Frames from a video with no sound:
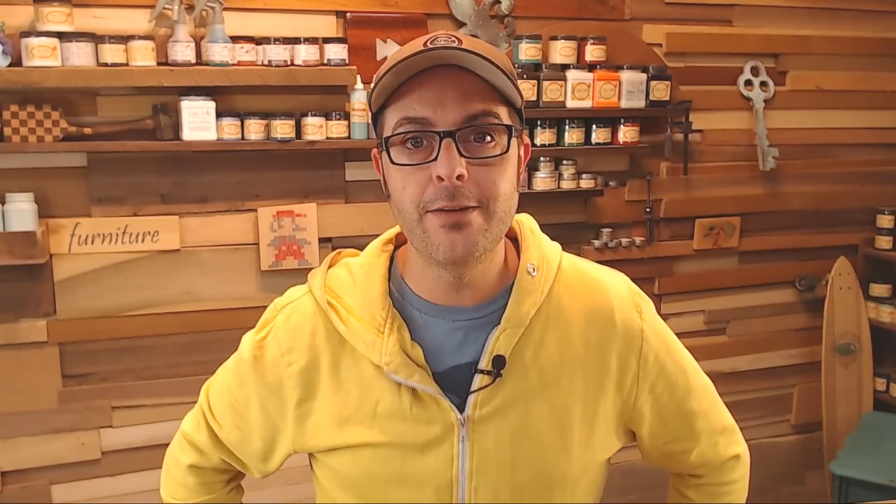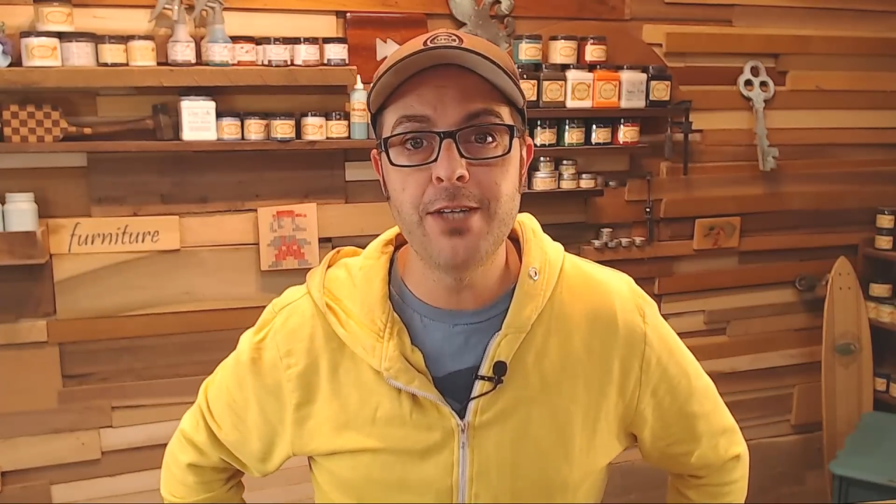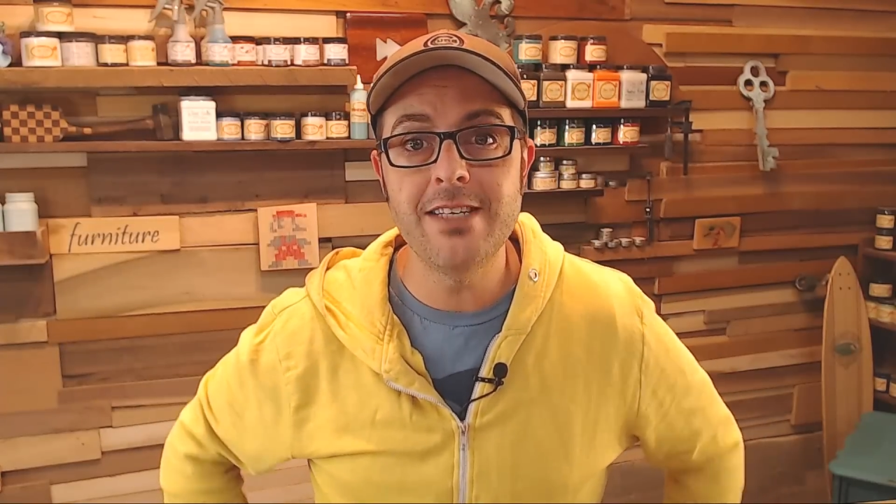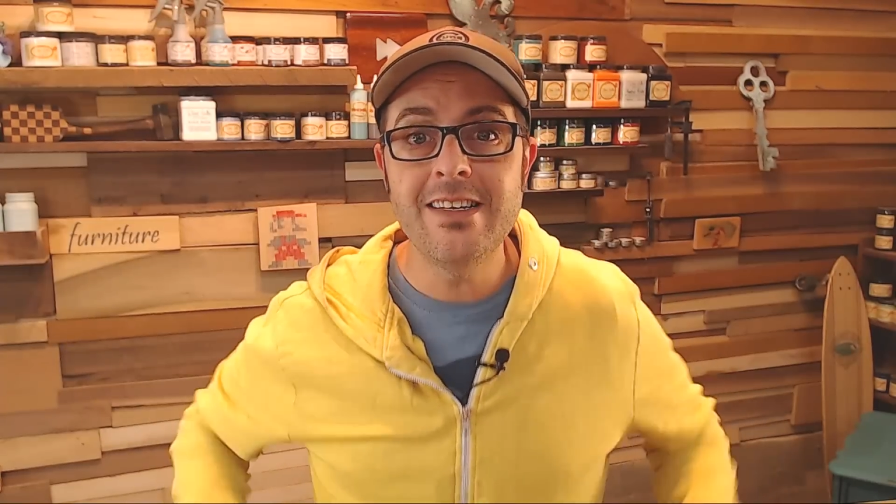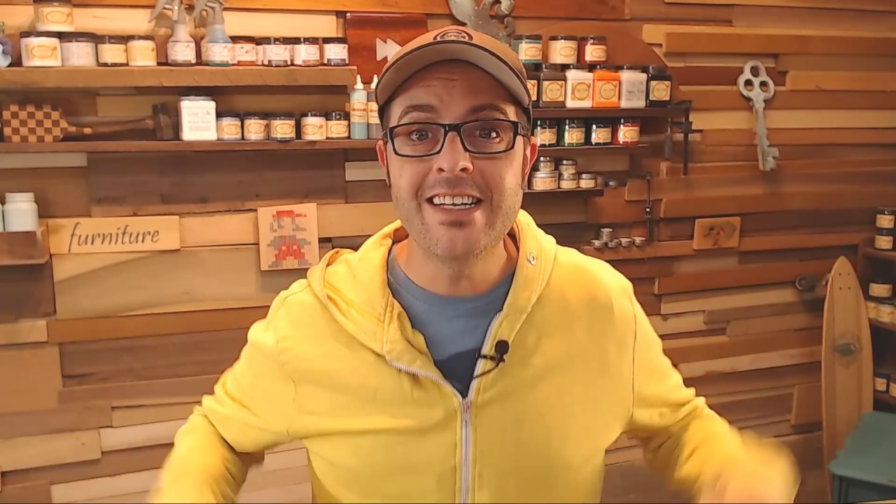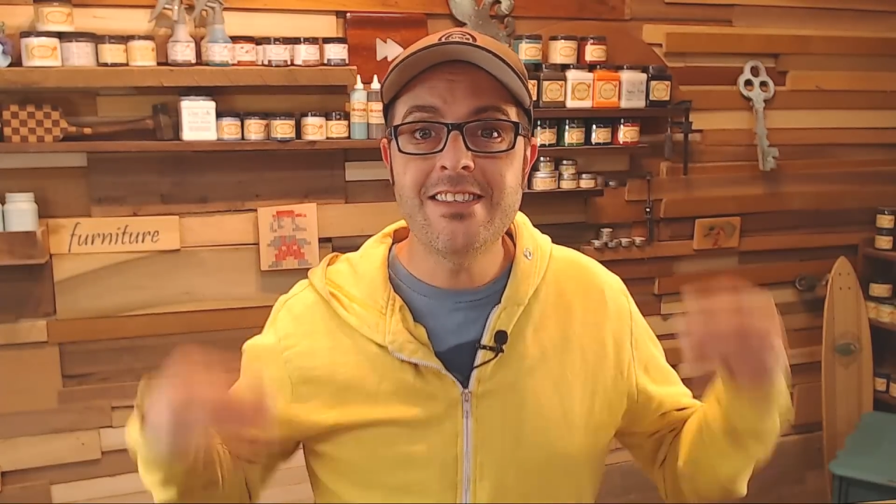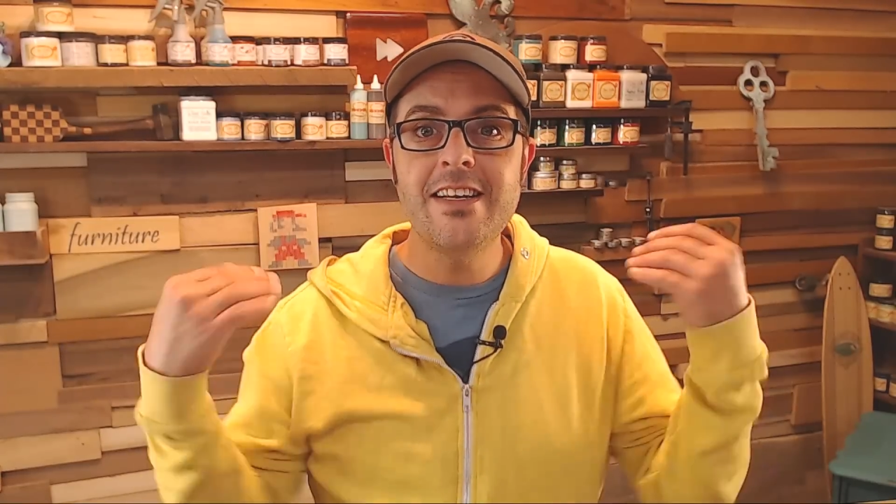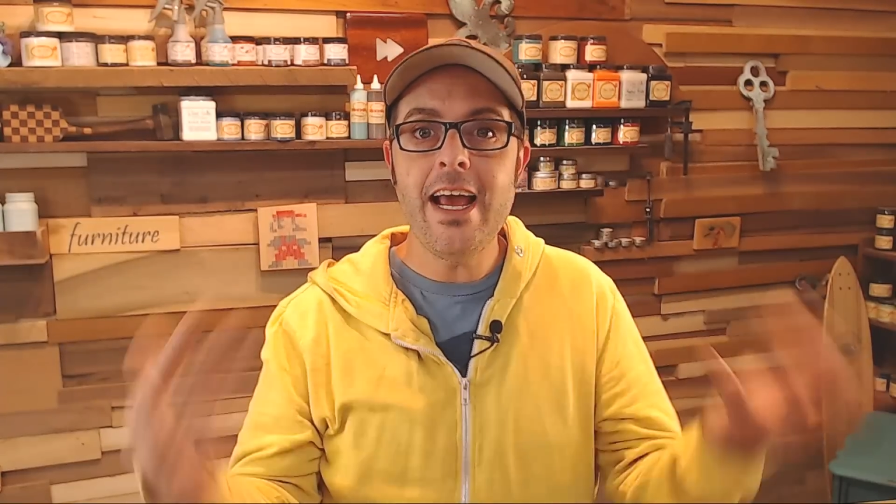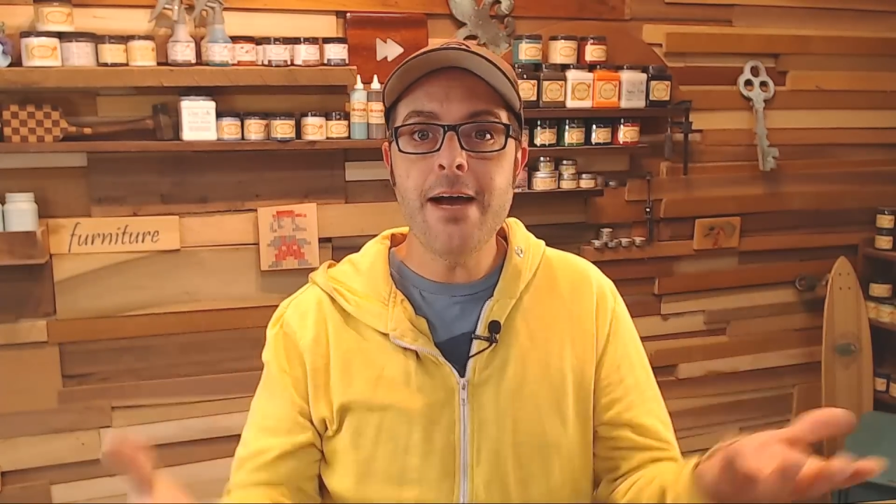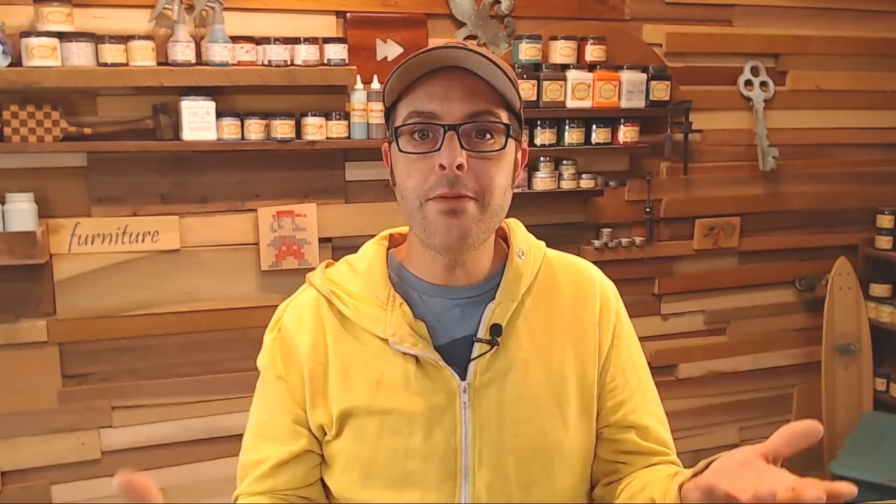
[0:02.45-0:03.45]
I'm Jason, and
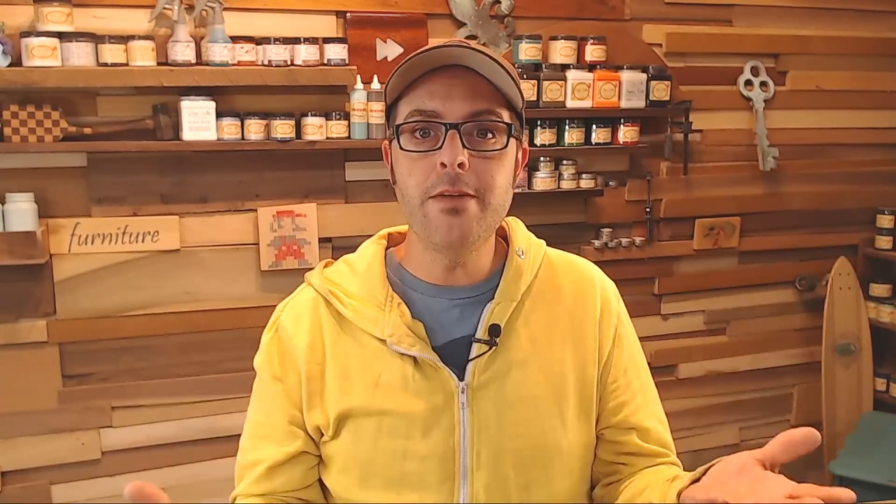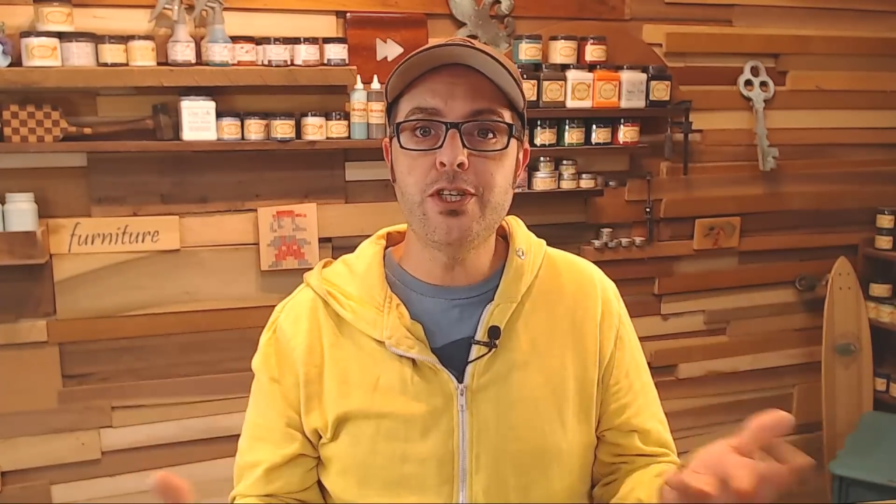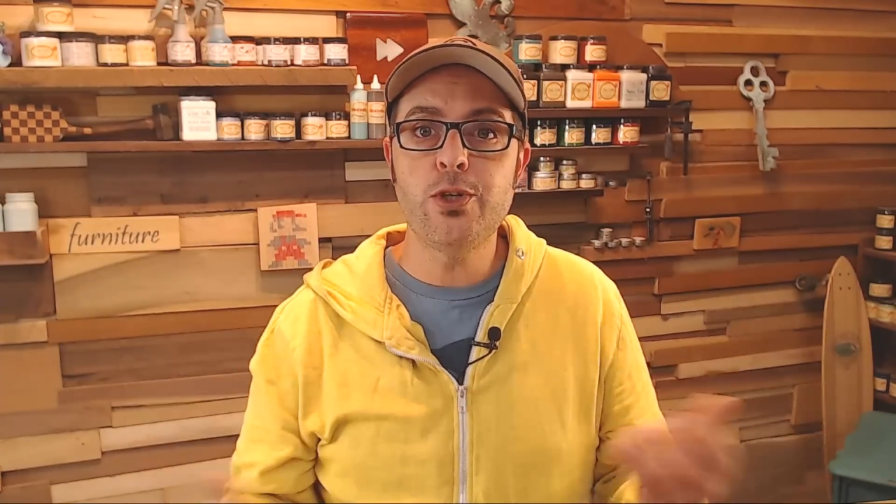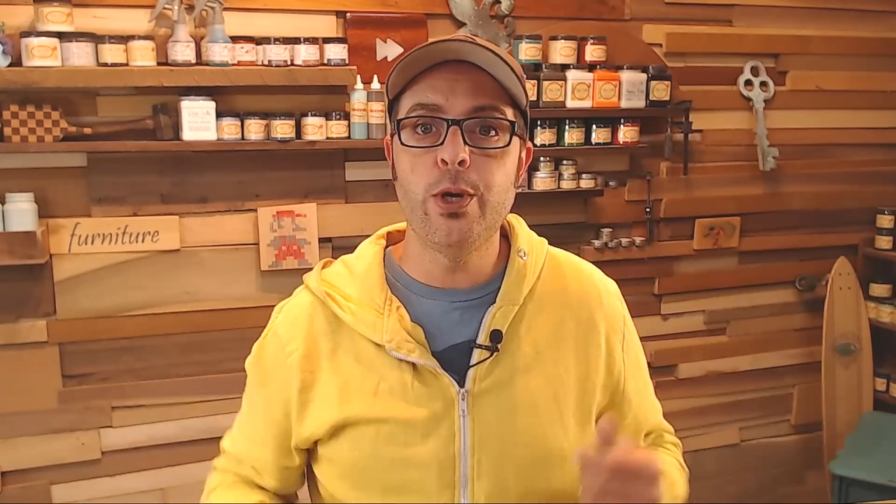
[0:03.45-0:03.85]
today I'm going to be